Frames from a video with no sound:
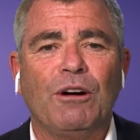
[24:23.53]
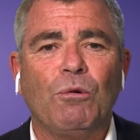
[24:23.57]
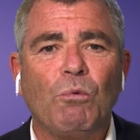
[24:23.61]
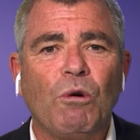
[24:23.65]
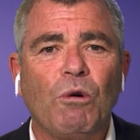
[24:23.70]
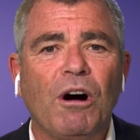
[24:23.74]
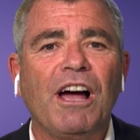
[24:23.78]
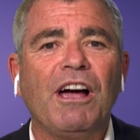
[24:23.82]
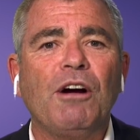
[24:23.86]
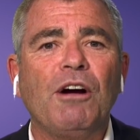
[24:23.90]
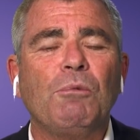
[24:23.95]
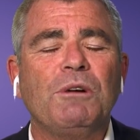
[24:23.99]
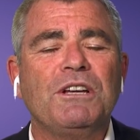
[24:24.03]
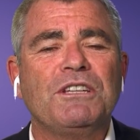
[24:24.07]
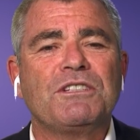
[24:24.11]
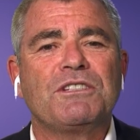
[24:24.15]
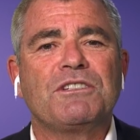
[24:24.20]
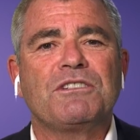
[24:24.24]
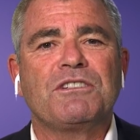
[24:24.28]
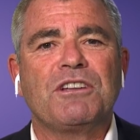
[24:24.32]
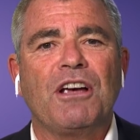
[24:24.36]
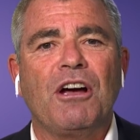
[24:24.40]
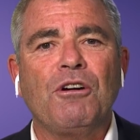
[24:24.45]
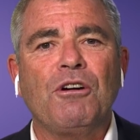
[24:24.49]
Why are we
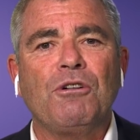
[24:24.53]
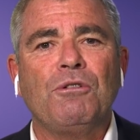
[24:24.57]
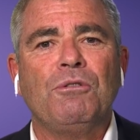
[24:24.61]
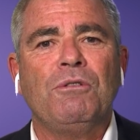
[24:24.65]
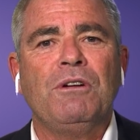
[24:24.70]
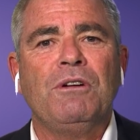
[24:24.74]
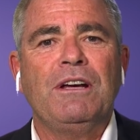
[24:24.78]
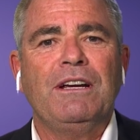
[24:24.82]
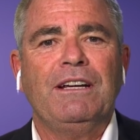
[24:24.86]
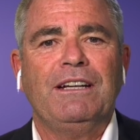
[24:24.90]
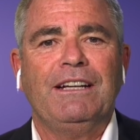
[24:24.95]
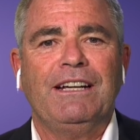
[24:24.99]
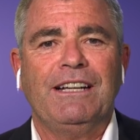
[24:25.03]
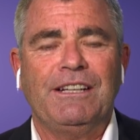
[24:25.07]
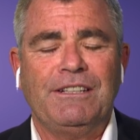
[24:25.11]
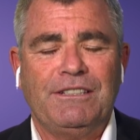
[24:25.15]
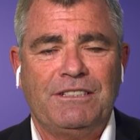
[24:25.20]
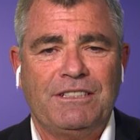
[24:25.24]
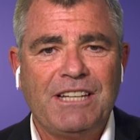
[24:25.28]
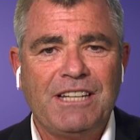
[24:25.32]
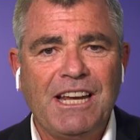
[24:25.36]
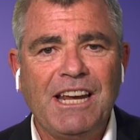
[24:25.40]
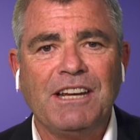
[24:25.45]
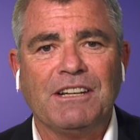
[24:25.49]
so
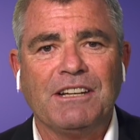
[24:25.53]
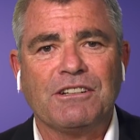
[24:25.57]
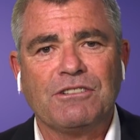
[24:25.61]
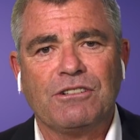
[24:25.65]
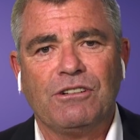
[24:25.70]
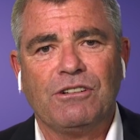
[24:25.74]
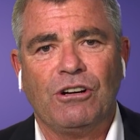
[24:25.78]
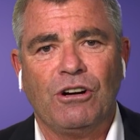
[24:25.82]
intent